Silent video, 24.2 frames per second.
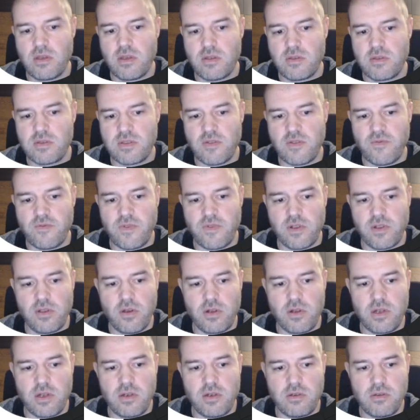something
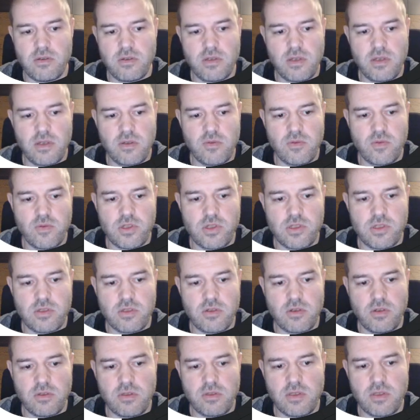local, which is
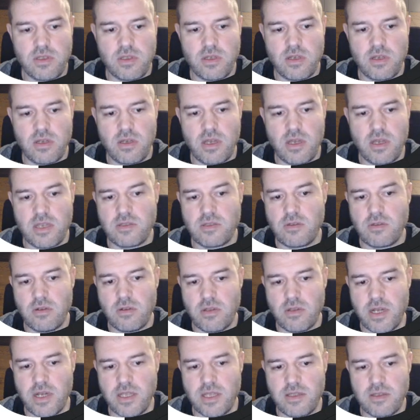called
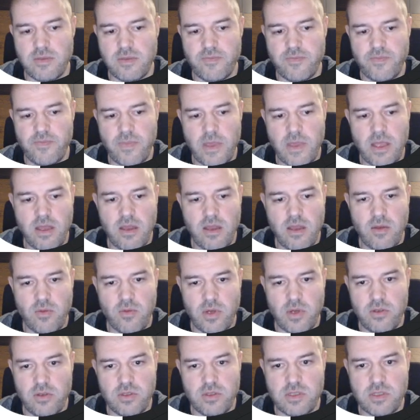SQLite. When
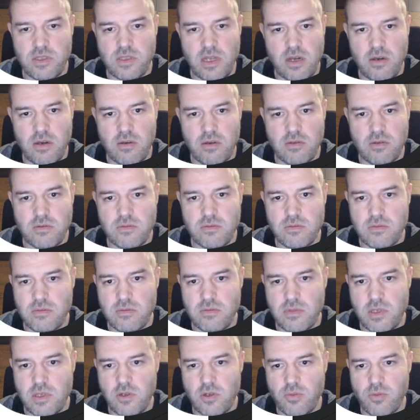you install
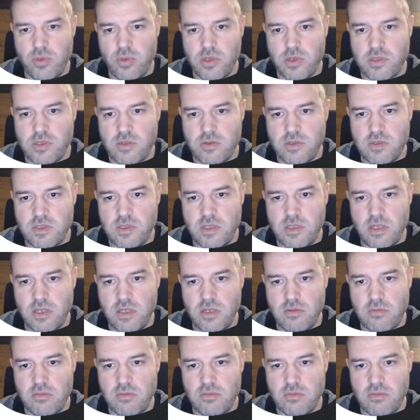IncoPOS, you see
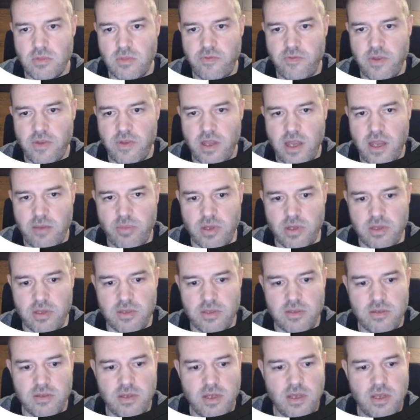nothing happened,
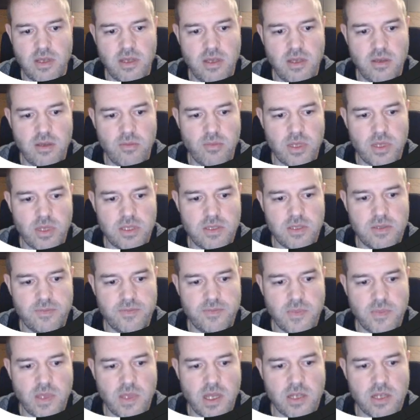but
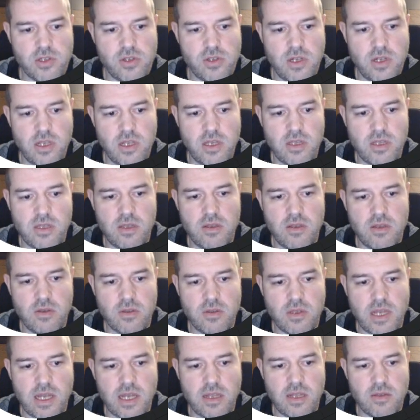actually it got
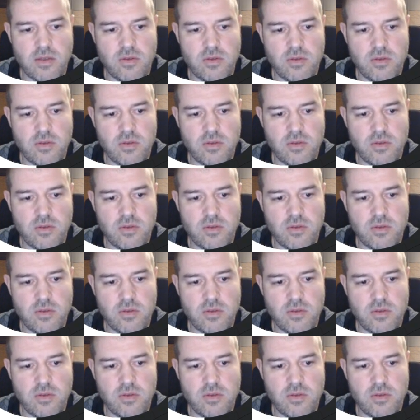added to